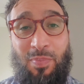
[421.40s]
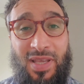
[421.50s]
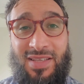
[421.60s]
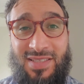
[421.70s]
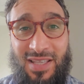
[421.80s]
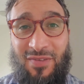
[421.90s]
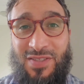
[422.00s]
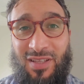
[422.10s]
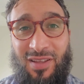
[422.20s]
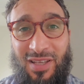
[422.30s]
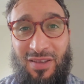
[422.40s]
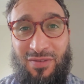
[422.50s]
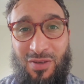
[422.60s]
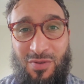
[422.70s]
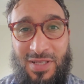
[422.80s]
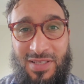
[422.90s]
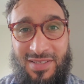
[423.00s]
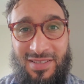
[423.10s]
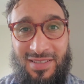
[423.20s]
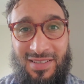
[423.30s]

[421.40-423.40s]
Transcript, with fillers: biggest gifts Allah gave humans.